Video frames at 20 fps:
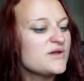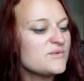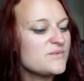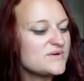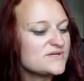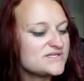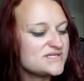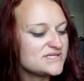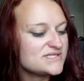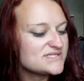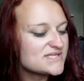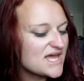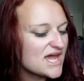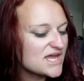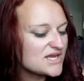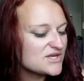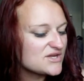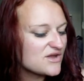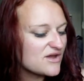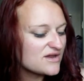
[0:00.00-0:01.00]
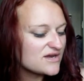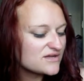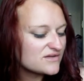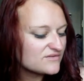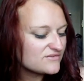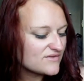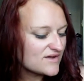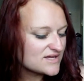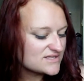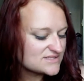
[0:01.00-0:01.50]
which is, "Can You Go a Little
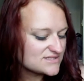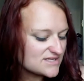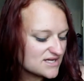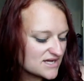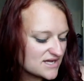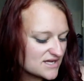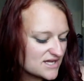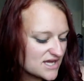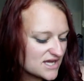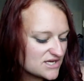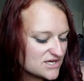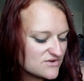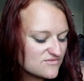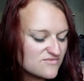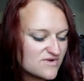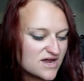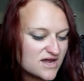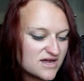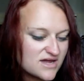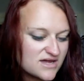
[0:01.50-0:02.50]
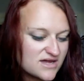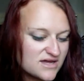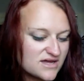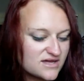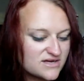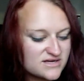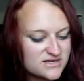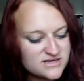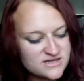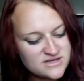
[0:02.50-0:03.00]
Faster? Can You
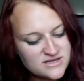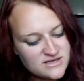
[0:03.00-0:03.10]
Run?